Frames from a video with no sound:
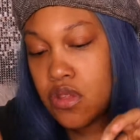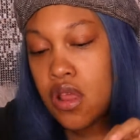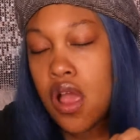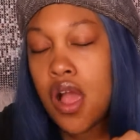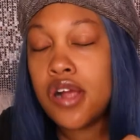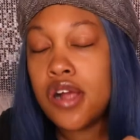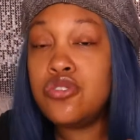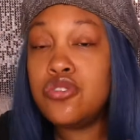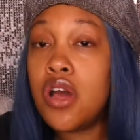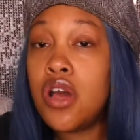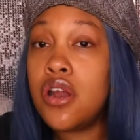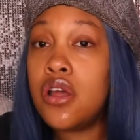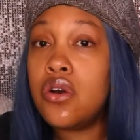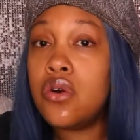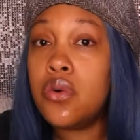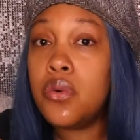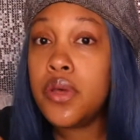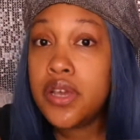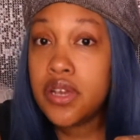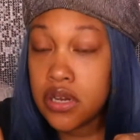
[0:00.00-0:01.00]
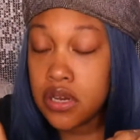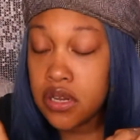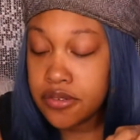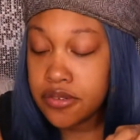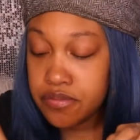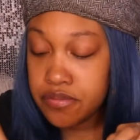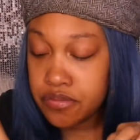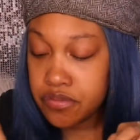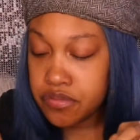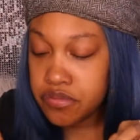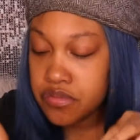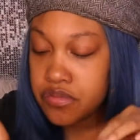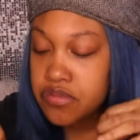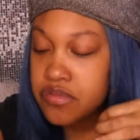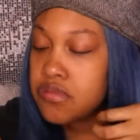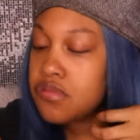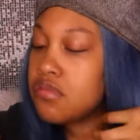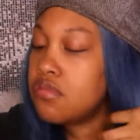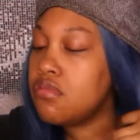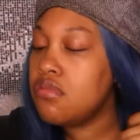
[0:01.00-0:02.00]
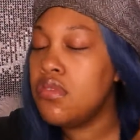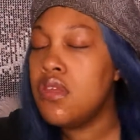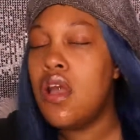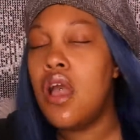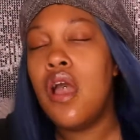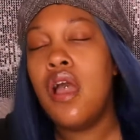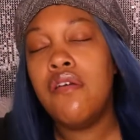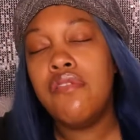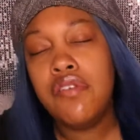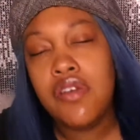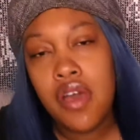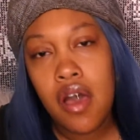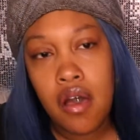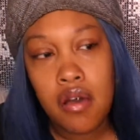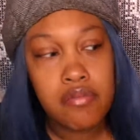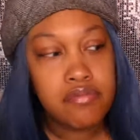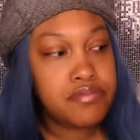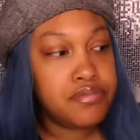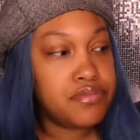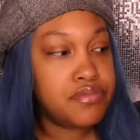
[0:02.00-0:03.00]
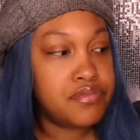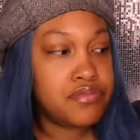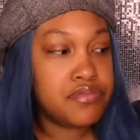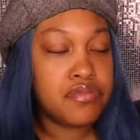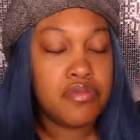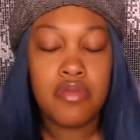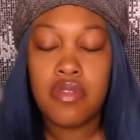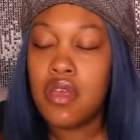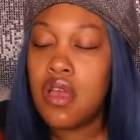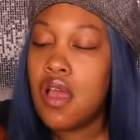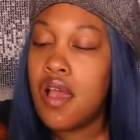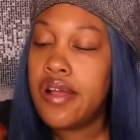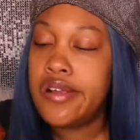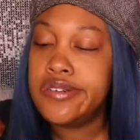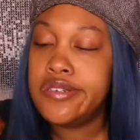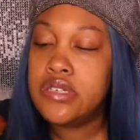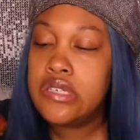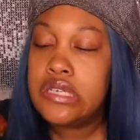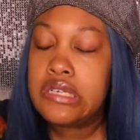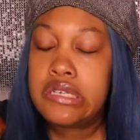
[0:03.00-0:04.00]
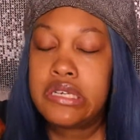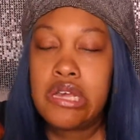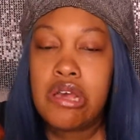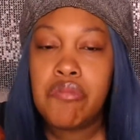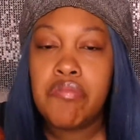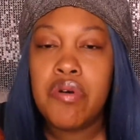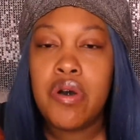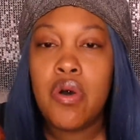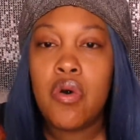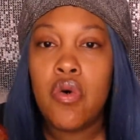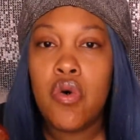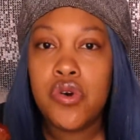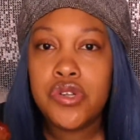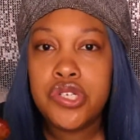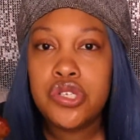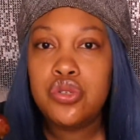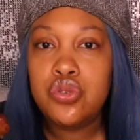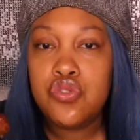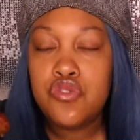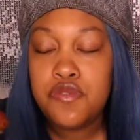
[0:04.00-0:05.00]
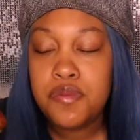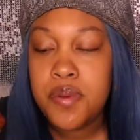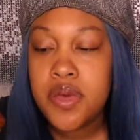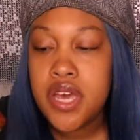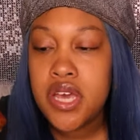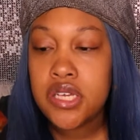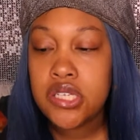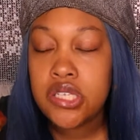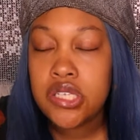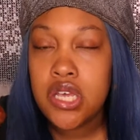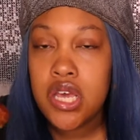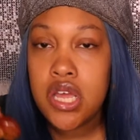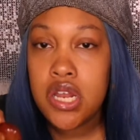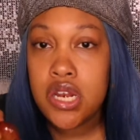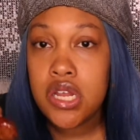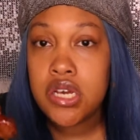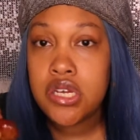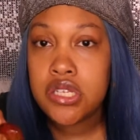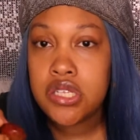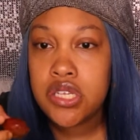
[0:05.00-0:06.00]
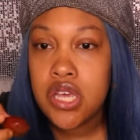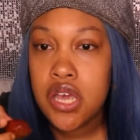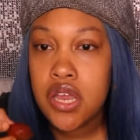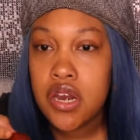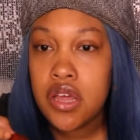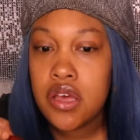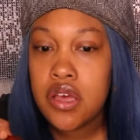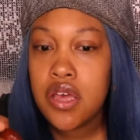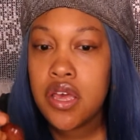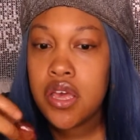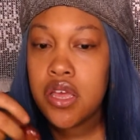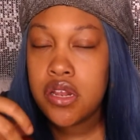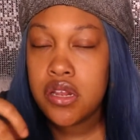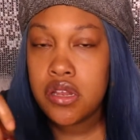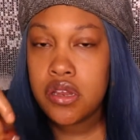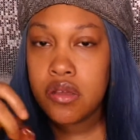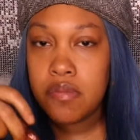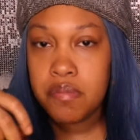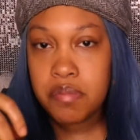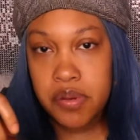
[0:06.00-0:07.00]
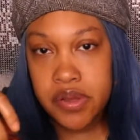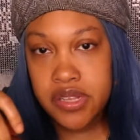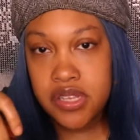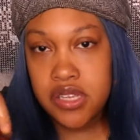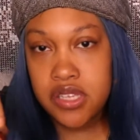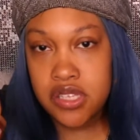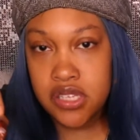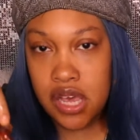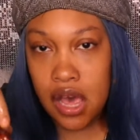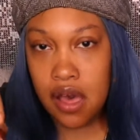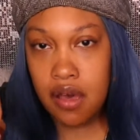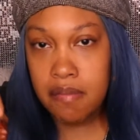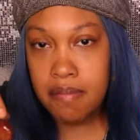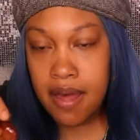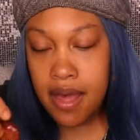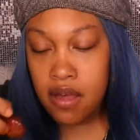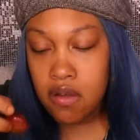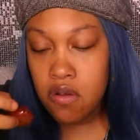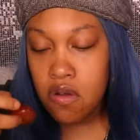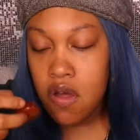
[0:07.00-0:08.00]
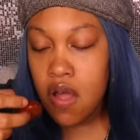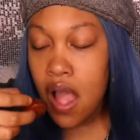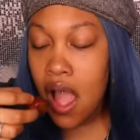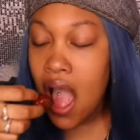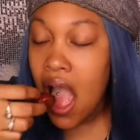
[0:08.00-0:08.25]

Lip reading: I'm trying to quickly hurry up and put all the toothpicks in the container and put the top back on.